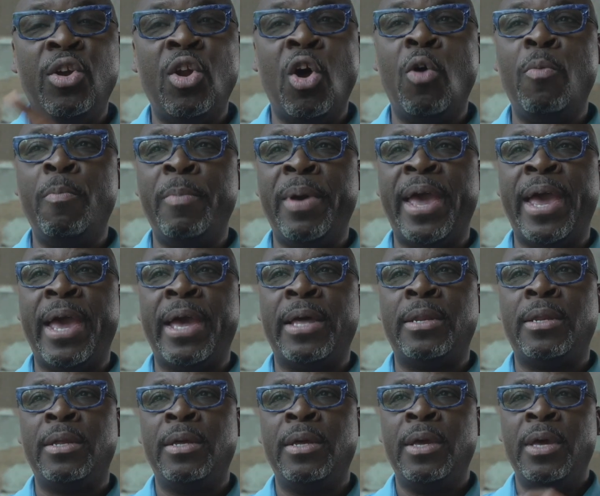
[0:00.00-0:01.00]

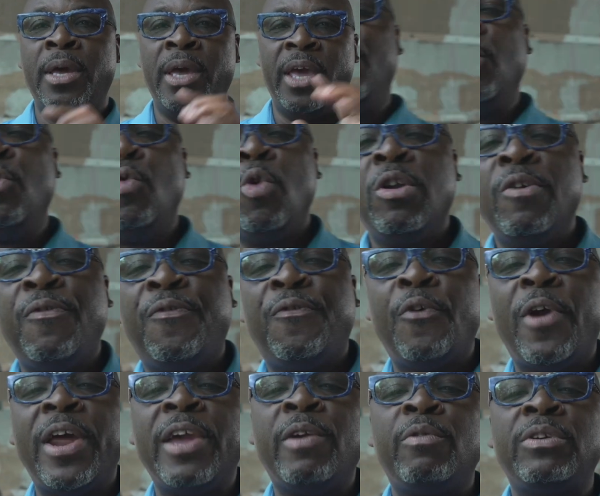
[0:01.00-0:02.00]
Nomad. If you want a
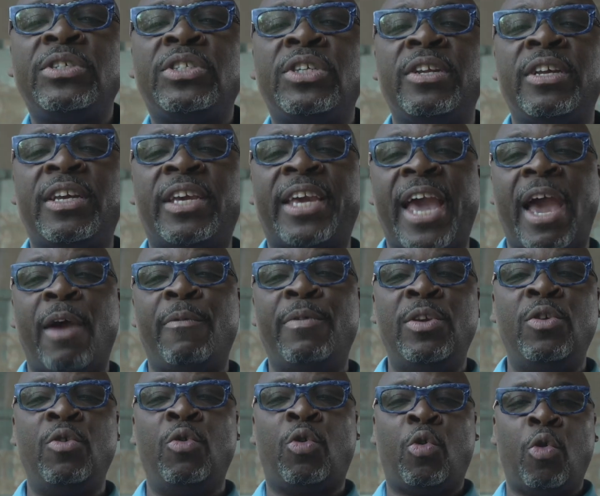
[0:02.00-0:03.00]
fragrance that'll carry
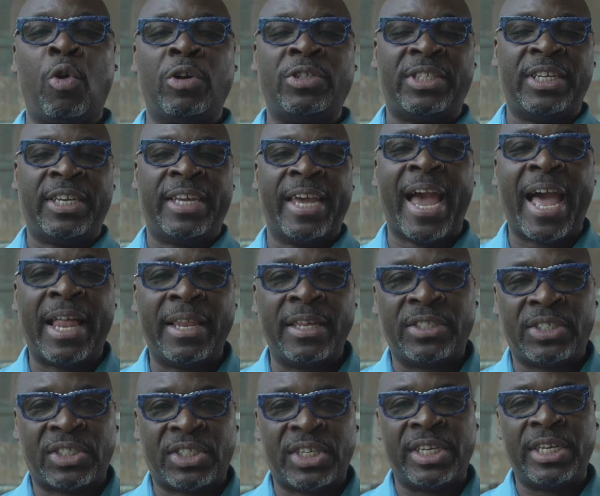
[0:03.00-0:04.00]
you across the
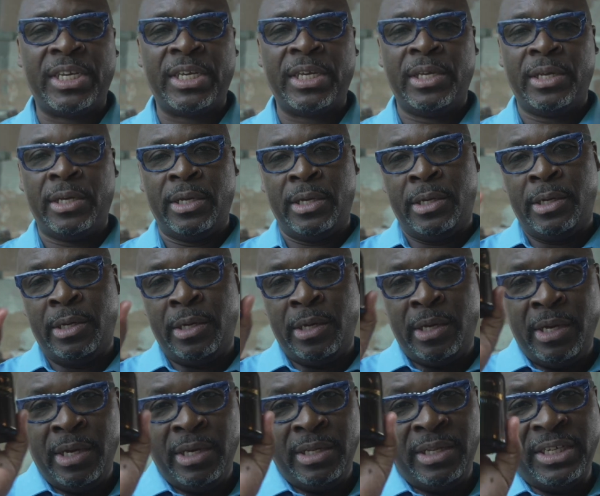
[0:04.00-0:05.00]
galaxy,
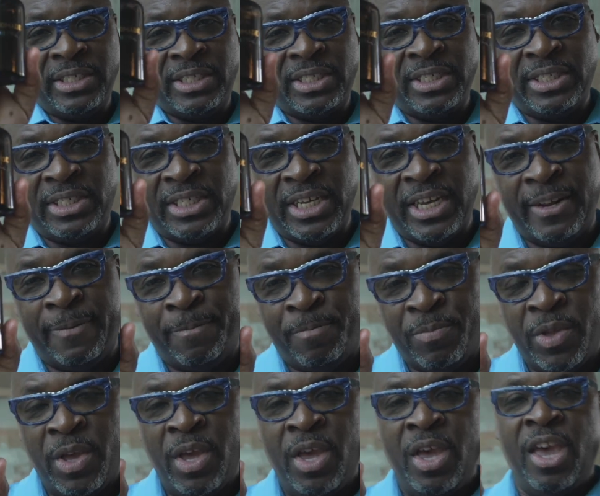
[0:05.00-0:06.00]
this is it.
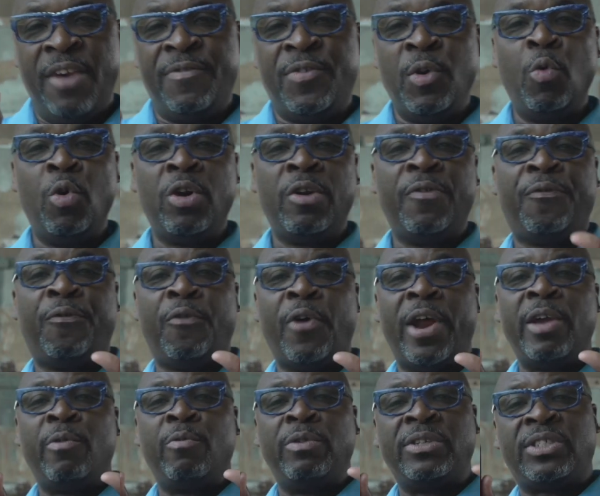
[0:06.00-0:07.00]
If you want a
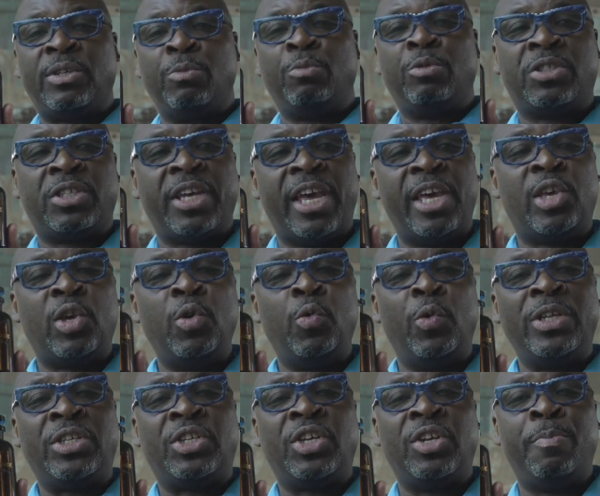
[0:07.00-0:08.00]
fragrance that will take you
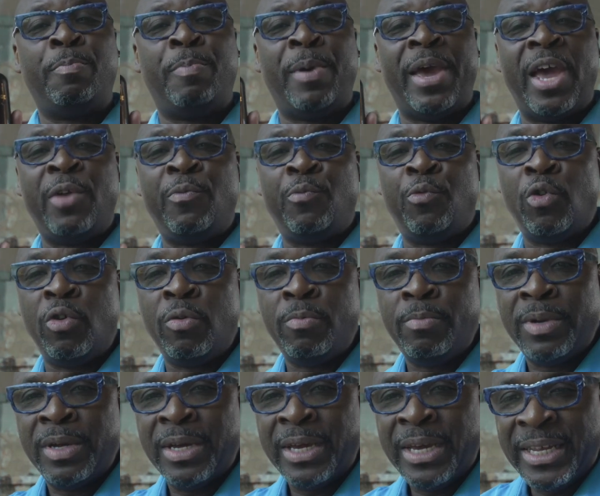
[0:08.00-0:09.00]
into the
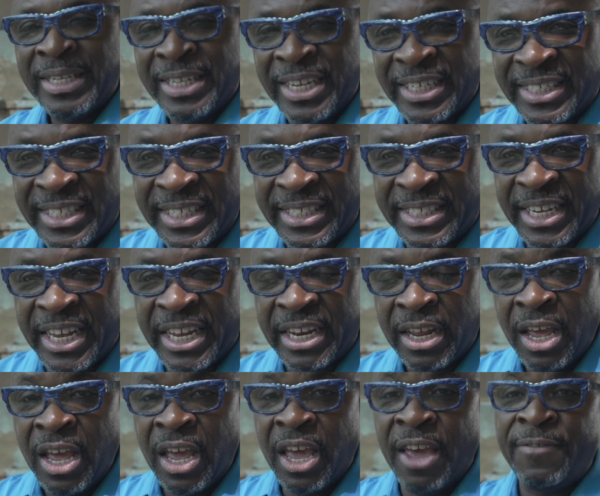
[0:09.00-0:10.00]
bedroom, this is it.
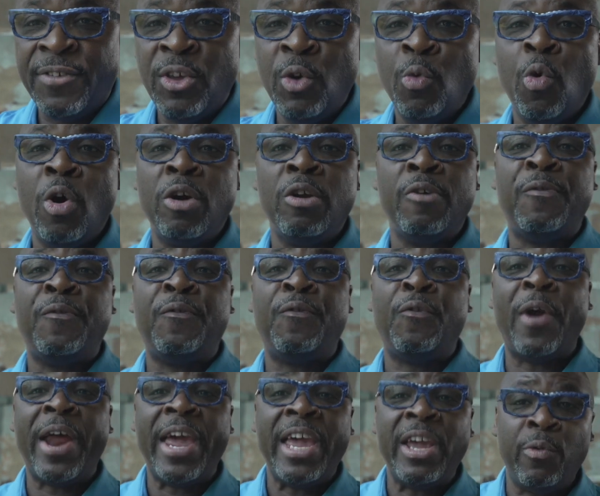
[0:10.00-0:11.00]
If you want a
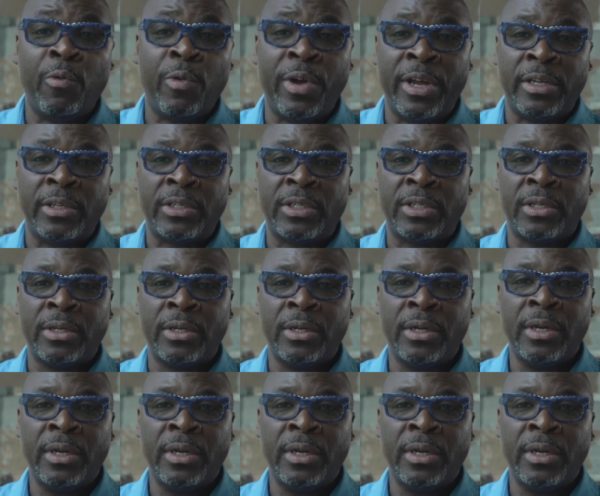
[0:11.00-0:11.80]
fragrance